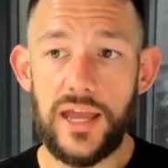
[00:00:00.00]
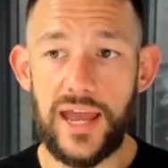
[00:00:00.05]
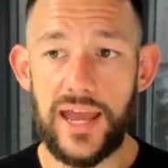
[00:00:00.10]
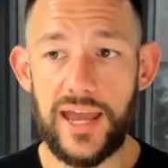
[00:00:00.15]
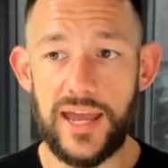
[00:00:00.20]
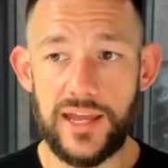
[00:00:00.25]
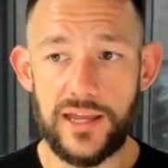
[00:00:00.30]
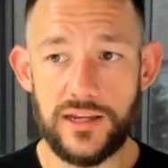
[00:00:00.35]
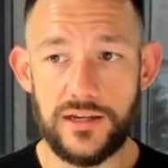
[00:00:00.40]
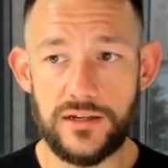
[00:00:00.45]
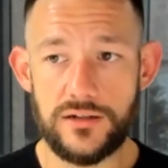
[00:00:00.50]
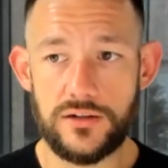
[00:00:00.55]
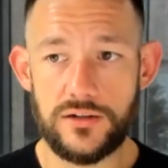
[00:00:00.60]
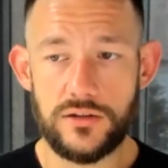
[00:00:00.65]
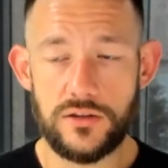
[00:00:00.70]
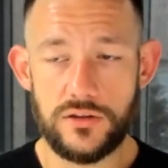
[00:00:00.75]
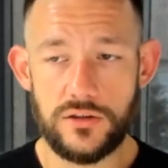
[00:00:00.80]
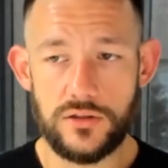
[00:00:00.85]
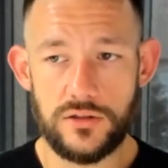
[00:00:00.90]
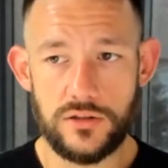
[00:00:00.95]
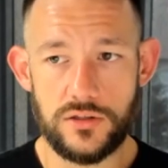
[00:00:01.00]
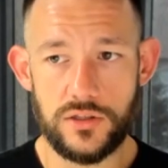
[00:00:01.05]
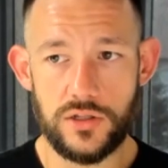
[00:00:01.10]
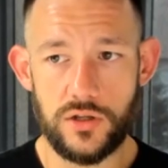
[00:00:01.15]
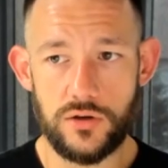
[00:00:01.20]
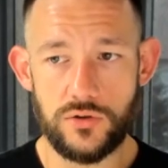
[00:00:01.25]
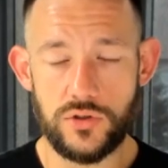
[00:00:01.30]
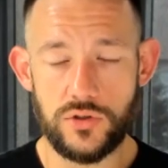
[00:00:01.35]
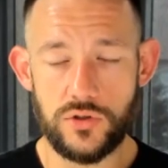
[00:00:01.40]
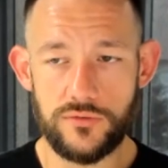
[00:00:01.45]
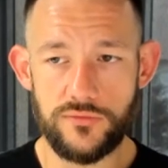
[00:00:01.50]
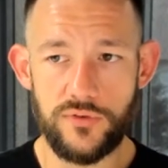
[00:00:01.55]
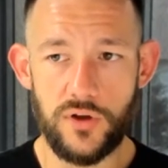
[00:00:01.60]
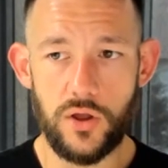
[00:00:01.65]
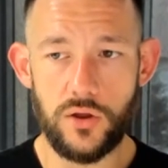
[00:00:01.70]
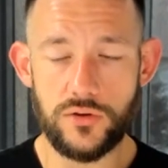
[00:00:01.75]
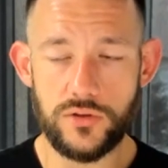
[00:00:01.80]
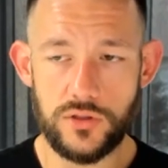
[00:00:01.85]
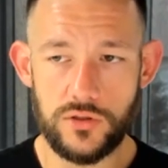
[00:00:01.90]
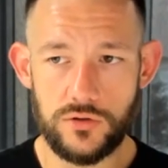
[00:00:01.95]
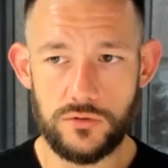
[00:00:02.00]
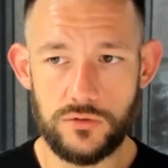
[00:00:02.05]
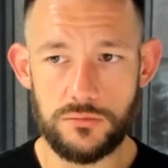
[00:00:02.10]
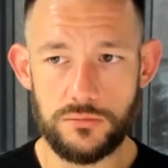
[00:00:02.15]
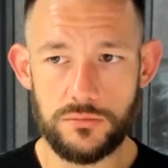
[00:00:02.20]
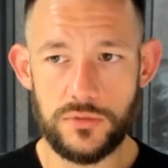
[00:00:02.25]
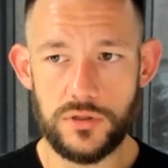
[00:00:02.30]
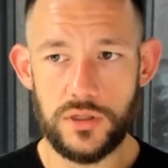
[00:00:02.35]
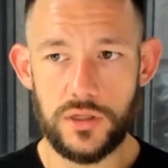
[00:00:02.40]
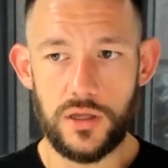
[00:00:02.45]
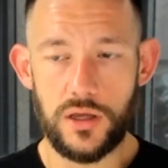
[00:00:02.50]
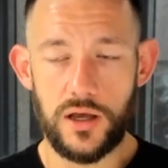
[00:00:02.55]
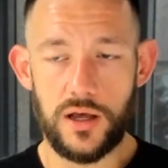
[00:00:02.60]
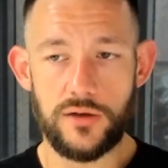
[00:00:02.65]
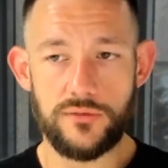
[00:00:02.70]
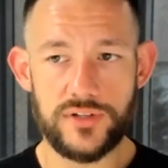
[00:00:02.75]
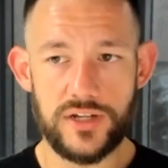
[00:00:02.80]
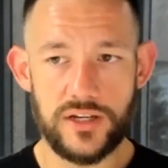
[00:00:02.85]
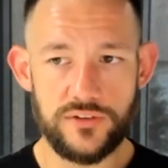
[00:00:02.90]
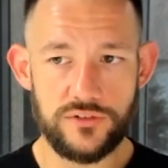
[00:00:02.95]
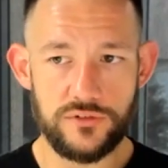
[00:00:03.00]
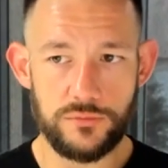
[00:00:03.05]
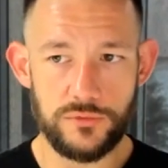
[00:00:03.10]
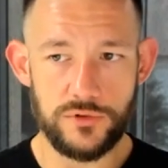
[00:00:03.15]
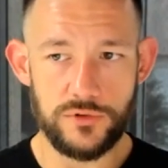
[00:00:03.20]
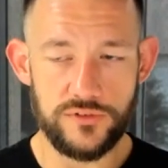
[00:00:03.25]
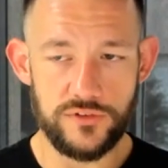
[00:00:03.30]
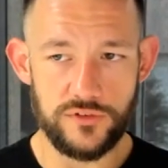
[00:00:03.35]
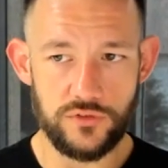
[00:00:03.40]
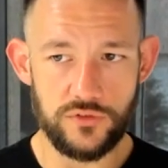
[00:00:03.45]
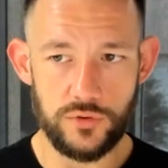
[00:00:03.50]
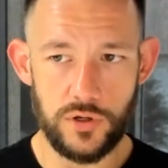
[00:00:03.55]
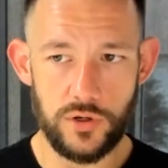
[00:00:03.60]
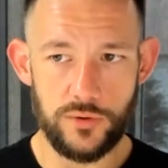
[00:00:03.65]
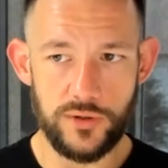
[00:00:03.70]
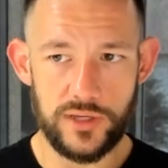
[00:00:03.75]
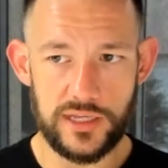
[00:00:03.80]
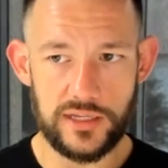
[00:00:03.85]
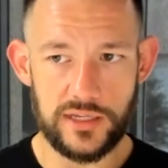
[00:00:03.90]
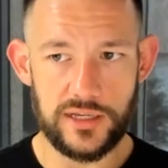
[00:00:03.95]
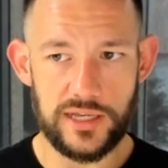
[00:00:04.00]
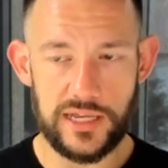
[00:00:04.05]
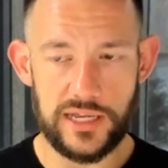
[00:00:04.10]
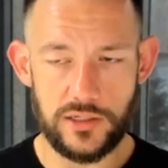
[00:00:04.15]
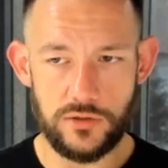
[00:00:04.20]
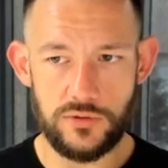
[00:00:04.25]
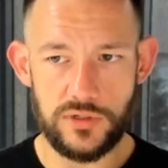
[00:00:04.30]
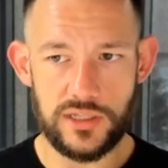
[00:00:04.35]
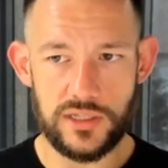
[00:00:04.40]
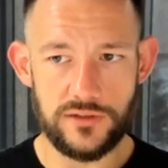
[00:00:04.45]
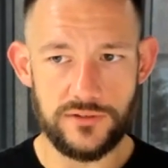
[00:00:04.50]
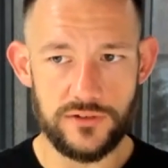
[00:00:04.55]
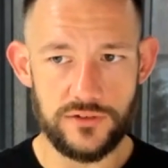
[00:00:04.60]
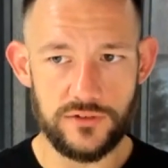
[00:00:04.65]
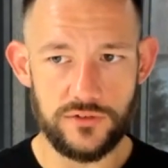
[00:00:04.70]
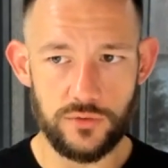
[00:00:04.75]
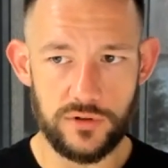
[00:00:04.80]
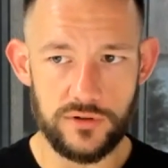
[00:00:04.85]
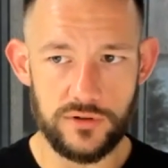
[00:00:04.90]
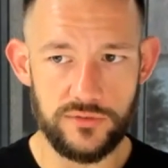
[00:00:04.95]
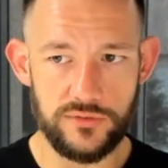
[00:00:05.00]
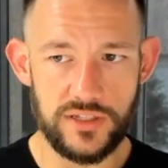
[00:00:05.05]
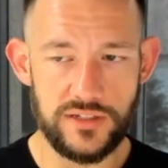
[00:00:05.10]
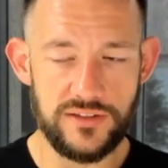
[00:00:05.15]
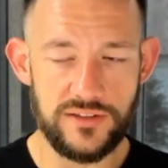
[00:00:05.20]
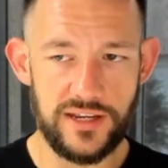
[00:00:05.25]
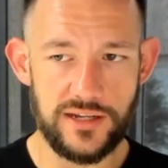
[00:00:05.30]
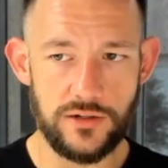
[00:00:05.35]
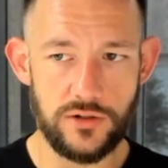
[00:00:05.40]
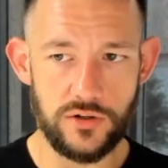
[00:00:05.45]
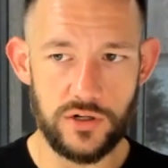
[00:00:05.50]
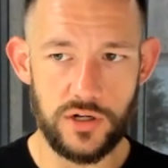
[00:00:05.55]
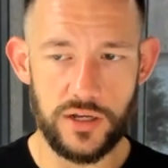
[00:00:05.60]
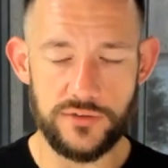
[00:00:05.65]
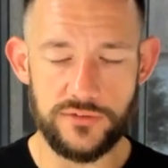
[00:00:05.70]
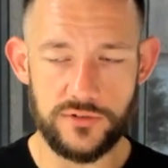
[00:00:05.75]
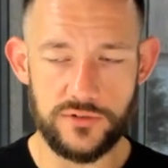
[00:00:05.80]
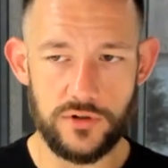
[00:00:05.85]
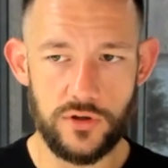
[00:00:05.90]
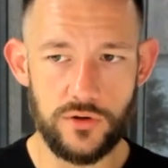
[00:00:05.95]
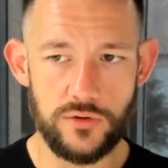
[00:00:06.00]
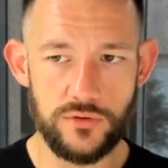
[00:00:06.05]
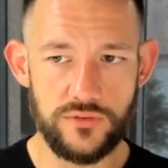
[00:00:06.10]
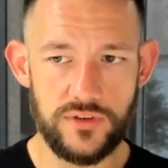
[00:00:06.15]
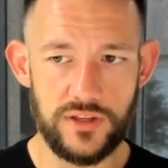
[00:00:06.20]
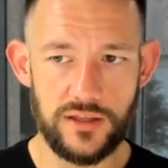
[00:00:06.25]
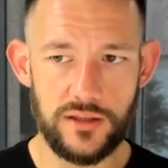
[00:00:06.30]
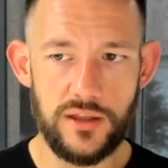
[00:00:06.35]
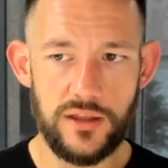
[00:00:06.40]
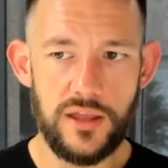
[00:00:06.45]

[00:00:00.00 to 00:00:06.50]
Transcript: and your volume of customers is growing, and you need to sort of contain your costs in hosting,